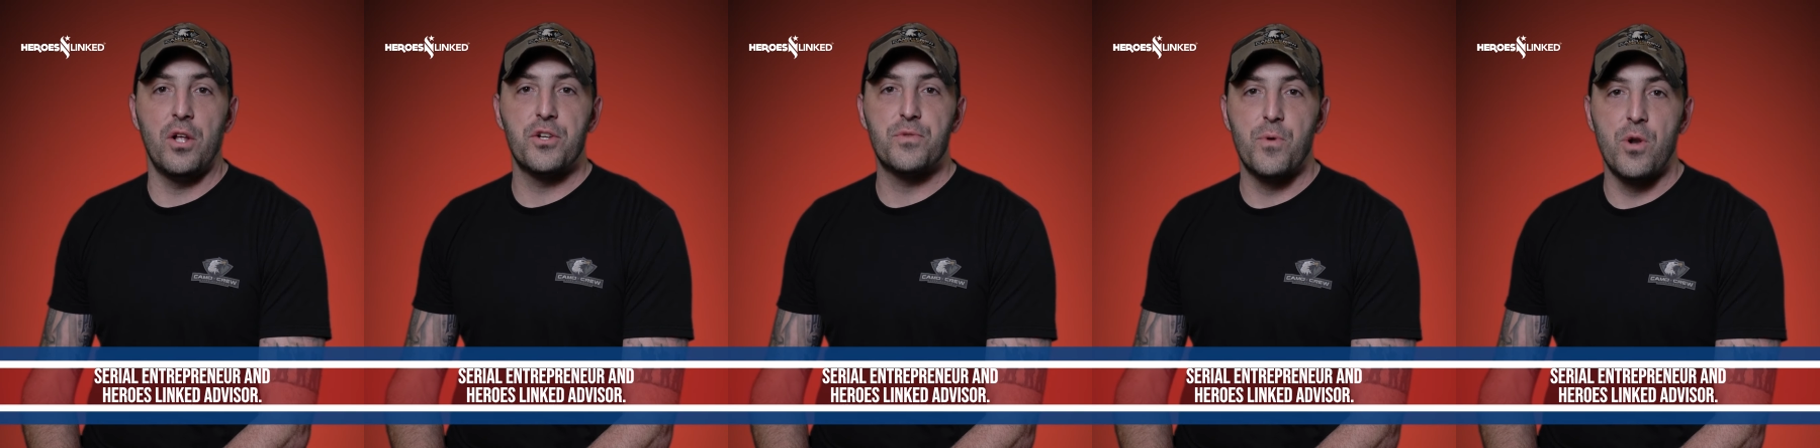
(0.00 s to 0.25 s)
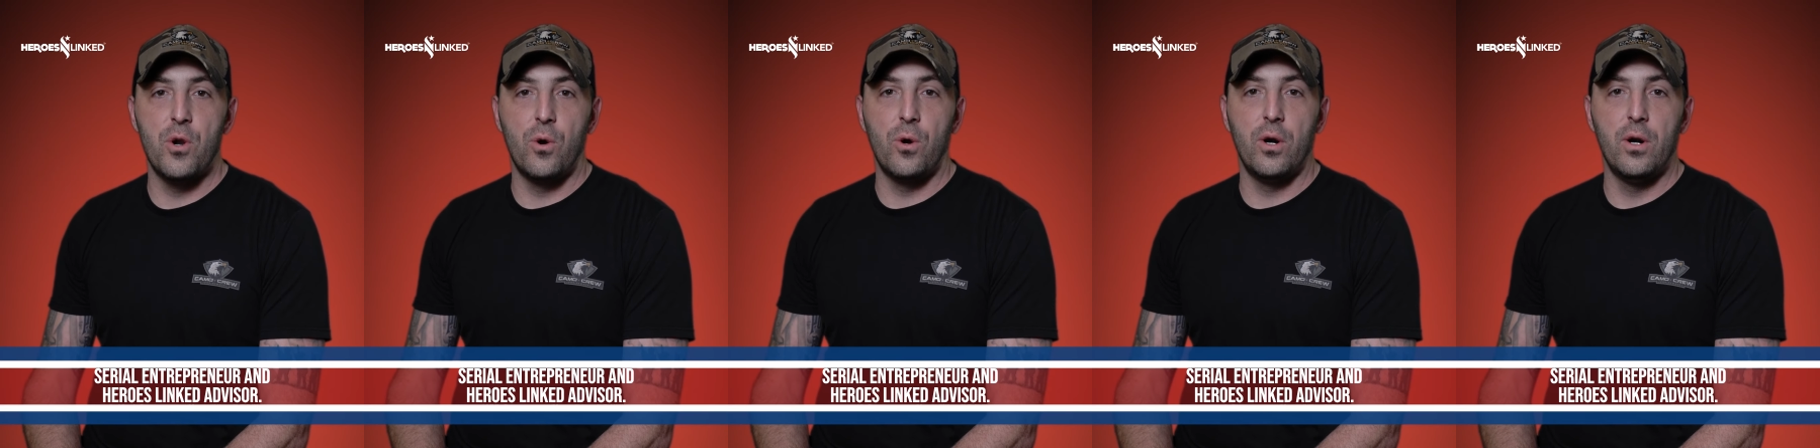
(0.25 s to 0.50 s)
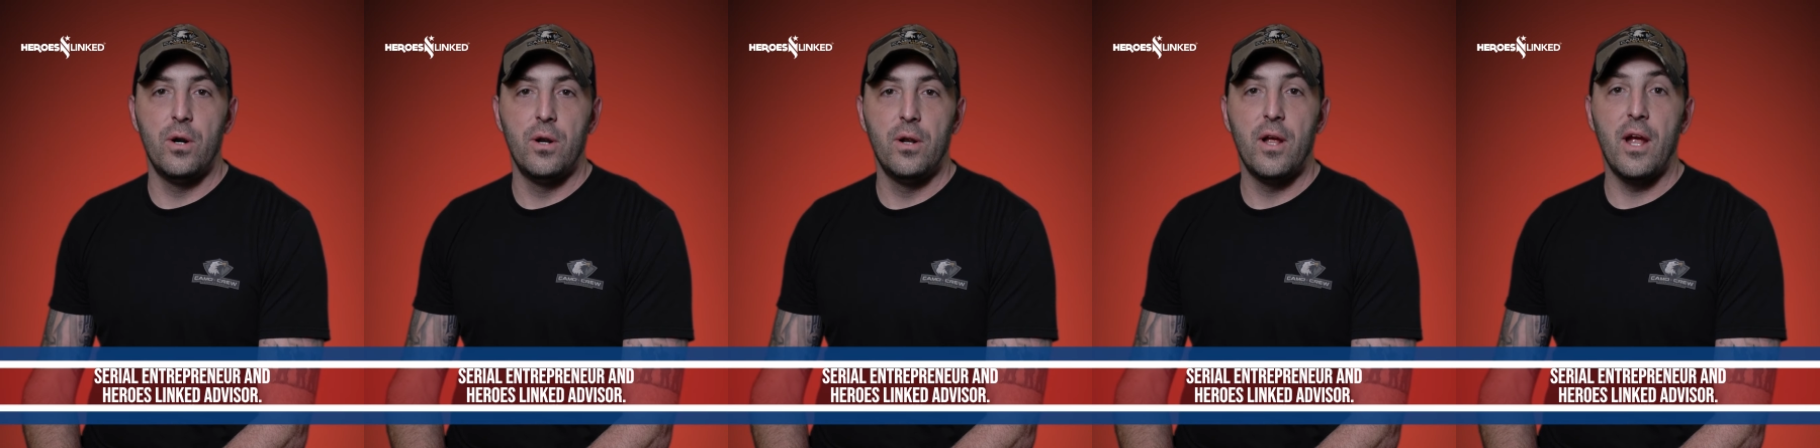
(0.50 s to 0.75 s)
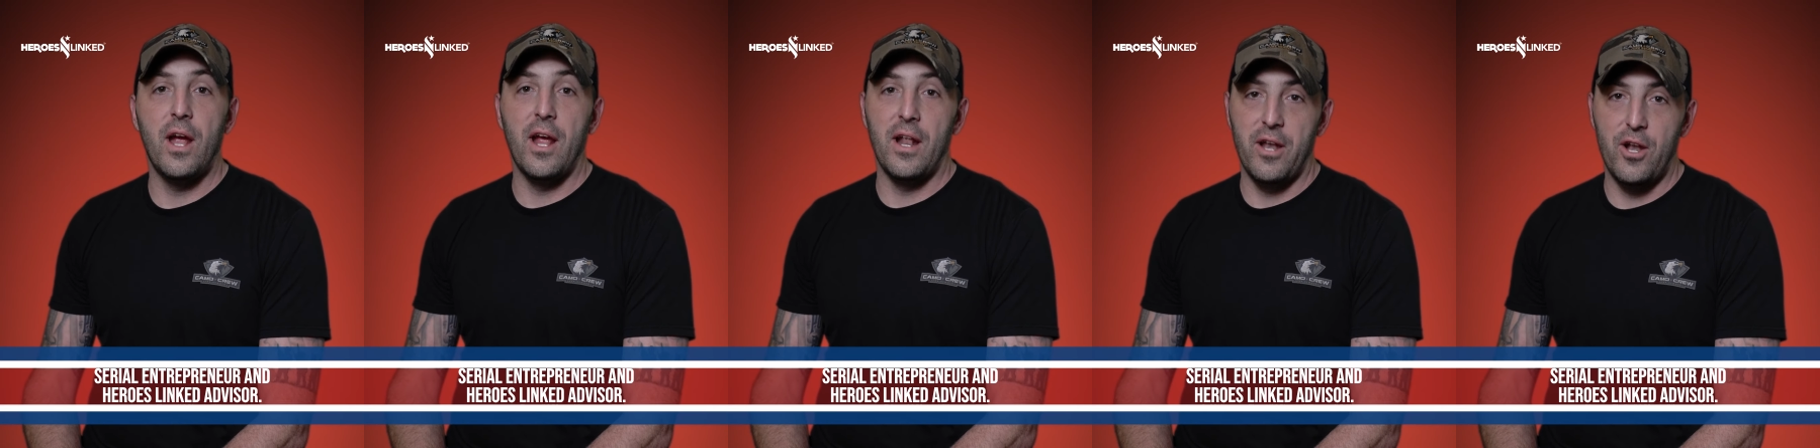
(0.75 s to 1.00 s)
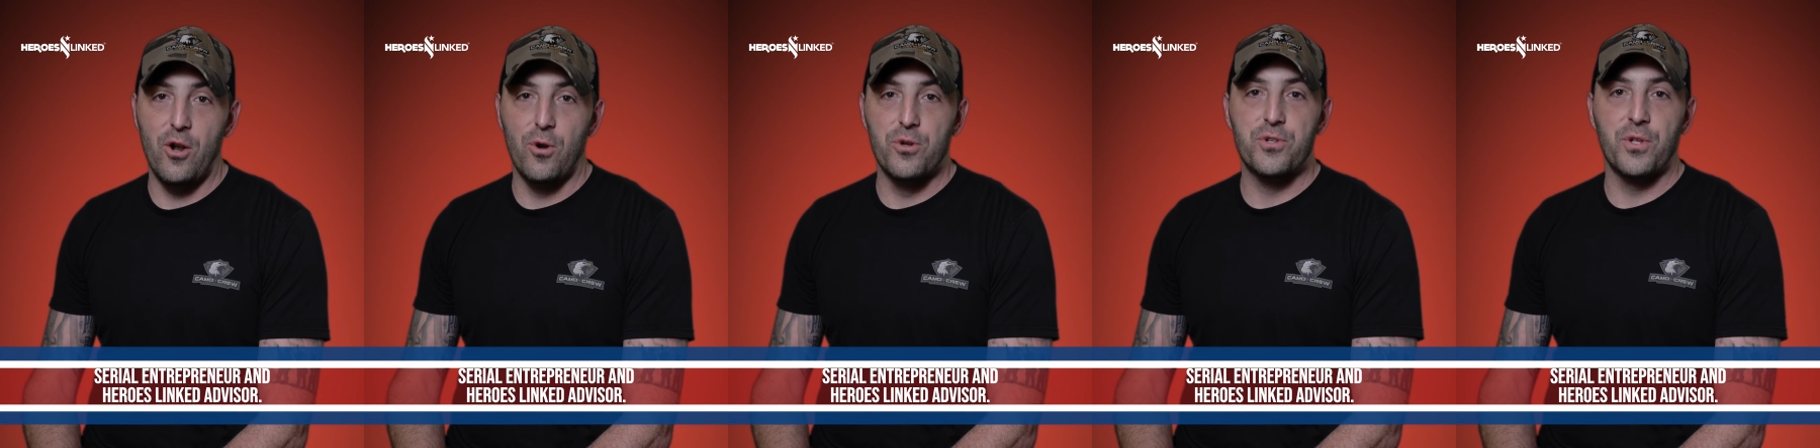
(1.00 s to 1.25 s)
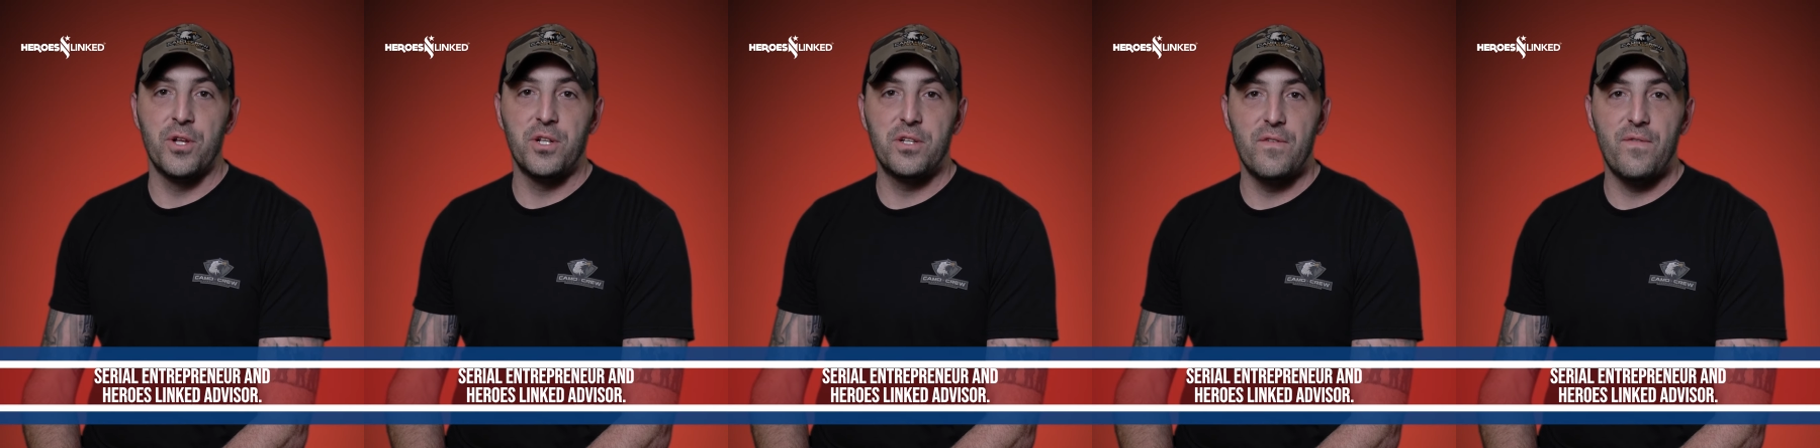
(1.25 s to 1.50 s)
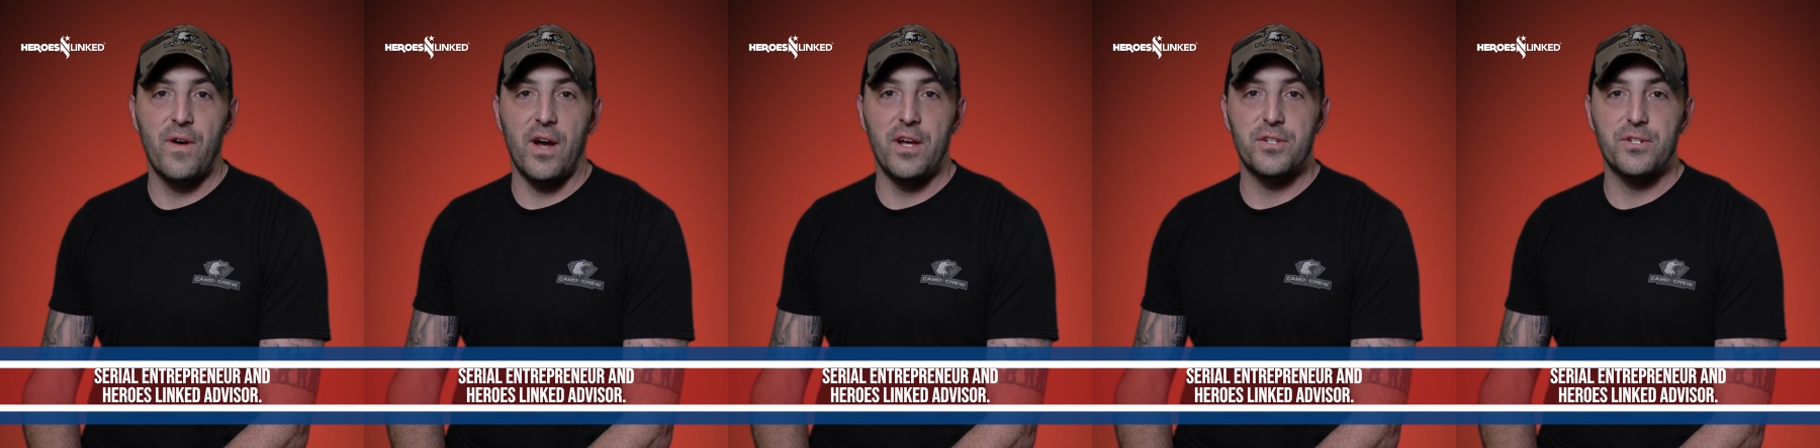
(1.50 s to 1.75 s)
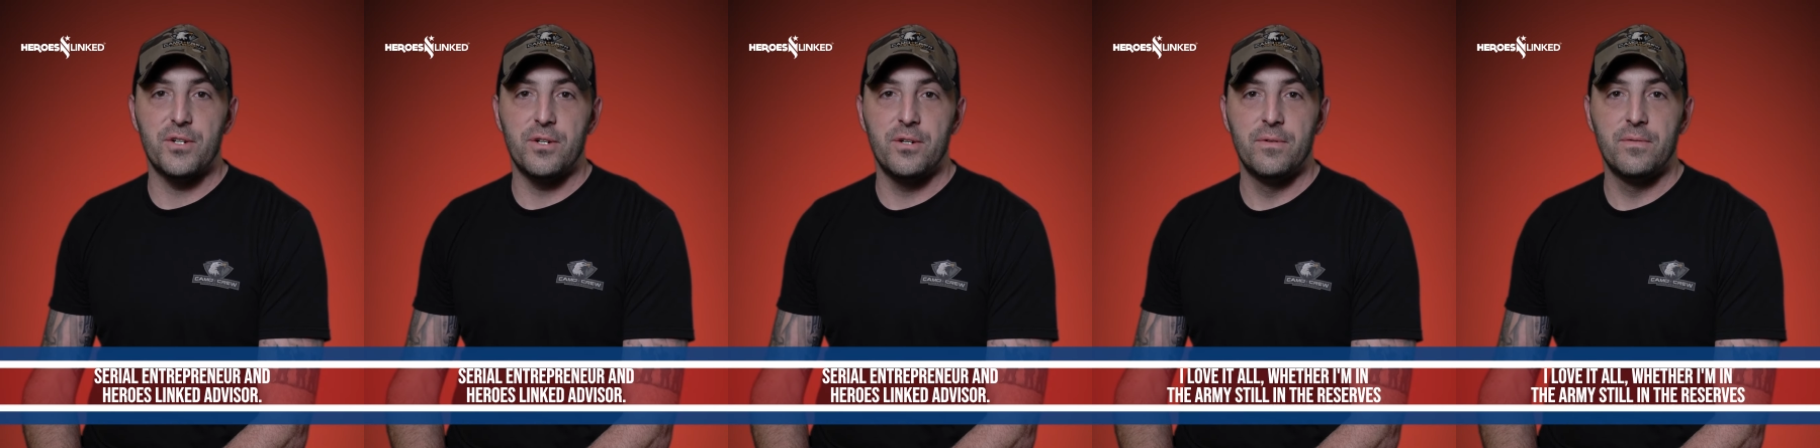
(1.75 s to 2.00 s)
entrepreneur, and Heroes Linked
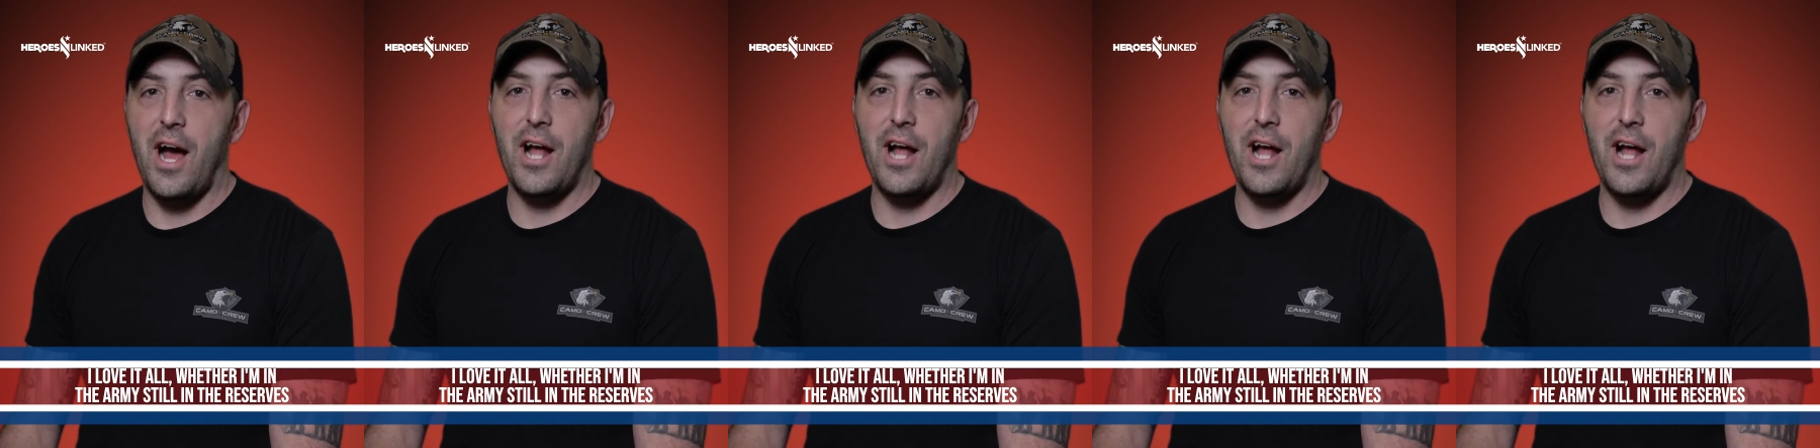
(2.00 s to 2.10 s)
advisor.